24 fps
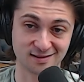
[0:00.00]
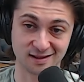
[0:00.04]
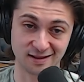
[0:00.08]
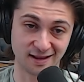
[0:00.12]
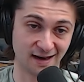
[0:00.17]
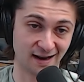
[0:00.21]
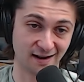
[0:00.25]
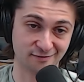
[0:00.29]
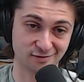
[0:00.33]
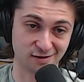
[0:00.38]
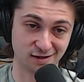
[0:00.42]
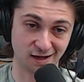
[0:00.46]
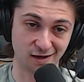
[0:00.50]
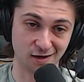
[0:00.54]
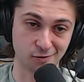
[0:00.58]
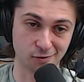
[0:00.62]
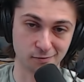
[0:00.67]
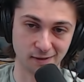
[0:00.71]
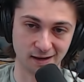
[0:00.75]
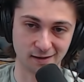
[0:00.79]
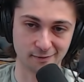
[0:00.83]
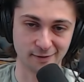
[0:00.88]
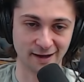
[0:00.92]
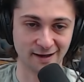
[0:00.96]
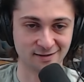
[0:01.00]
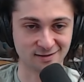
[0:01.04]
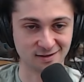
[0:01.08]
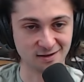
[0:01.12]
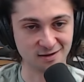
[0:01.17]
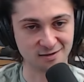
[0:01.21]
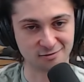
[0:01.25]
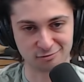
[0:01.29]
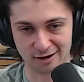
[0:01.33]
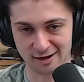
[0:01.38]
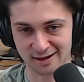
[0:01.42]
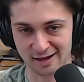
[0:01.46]
And then I have to tell you what MetaMask
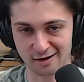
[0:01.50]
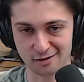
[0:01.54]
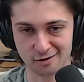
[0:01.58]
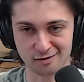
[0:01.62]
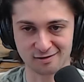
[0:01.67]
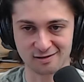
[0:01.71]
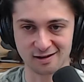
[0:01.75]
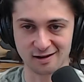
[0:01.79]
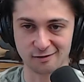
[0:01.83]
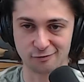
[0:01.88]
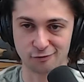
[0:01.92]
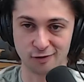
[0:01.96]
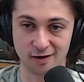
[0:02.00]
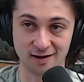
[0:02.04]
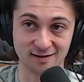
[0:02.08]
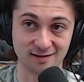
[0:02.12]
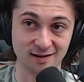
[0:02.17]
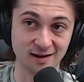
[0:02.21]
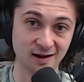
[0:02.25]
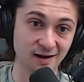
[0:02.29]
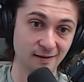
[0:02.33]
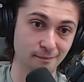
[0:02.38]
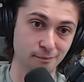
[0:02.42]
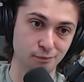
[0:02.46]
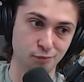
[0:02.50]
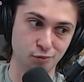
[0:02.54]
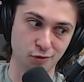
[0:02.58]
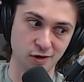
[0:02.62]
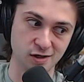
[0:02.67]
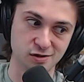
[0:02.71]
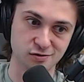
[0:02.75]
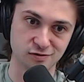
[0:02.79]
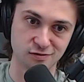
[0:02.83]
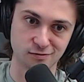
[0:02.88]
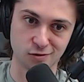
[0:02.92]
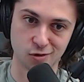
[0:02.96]
is, write down your seed phrase,
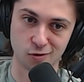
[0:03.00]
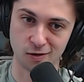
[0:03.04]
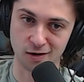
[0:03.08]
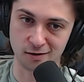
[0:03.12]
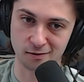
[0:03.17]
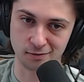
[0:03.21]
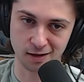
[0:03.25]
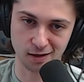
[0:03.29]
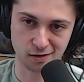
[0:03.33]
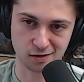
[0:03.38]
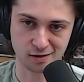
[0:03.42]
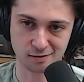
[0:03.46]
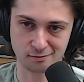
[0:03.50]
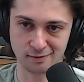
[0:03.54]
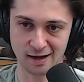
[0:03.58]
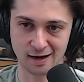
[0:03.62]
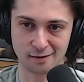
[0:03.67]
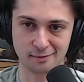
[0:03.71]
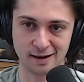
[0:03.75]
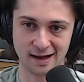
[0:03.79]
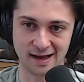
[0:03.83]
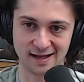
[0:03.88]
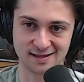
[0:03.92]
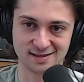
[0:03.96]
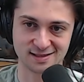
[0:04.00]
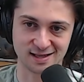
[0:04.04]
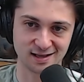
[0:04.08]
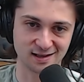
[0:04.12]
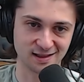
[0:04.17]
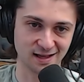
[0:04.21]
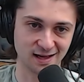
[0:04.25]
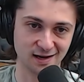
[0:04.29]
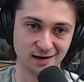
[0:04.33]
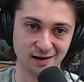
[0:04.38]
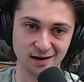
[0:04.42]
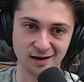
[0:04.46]
bridge from Coinbase to MetaMask, and
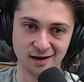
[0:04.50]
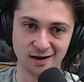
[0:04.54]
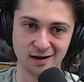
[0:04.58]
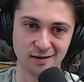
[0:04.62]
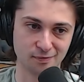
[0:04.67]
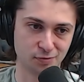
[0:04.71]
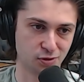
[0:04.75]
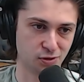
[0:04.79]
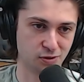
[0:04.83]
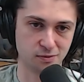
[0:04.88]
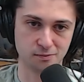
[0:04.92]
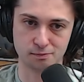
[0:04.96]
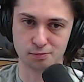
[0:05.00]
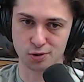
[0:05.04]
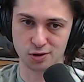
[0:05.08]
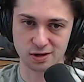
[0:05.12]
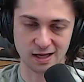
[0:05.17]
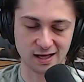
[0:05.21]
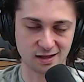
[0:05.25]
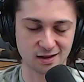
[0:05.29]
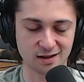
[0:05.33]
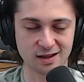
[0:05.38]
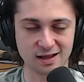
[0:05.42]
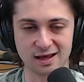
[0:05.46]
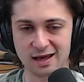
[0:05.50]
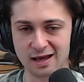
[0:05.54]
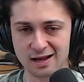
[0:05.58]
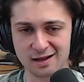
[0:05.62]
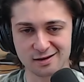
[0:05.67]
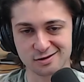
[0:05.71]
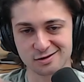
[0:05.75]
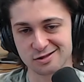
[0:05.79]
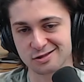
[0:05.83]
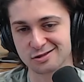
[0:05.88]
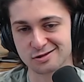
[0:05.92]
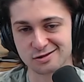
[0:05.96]
then put that, like,
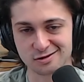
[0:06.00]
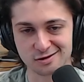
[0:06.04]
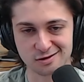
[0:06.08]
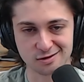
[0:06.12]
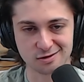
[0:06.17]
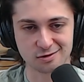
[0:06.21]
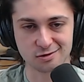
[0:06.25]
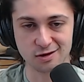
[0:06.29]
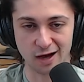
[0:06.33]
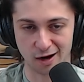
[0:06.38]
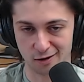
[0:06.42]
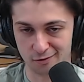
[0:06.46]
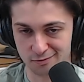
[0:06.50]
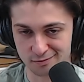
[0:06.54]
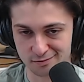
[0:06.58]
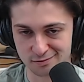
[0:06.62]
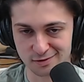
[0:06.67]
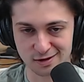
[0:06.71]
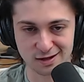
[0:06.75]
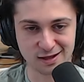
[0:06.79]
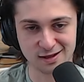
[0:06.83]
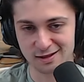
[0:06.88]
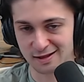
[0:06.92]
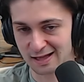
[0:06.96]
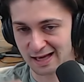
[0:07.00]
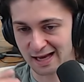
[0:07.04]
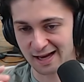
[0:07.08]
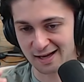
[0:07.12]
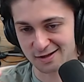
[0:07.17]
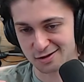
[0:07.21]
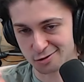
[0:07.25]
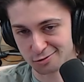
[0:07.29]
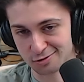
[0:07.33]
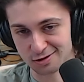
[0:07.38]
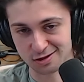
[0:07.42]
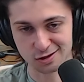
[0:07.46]
it's just, no. The
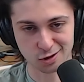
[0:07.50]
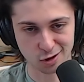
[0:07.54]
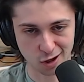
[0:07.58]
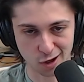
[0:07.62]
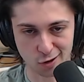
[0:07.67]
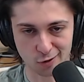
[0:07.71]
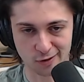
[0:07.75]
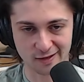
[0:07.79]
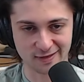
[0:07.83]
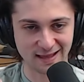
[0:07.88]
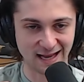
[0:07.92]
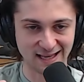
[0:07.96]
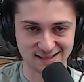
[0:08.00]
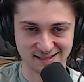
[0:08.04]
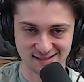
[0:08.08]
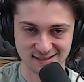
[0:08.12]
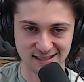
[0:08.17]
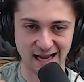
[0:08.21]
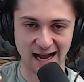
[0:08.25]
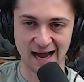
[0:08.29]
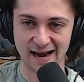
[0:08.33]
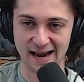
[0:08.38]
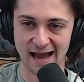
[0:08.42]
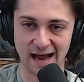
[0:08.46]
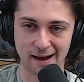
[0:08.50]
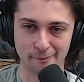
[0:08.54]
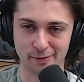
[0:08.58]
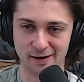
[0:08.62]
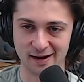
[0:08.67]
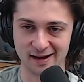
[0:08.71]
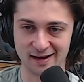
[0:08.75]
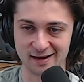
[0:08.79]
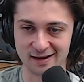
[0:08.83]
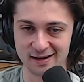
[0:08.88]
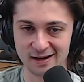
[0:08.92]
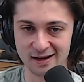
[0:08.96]
answer is no, that's not
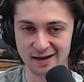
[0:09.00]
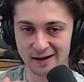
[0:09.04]
happening.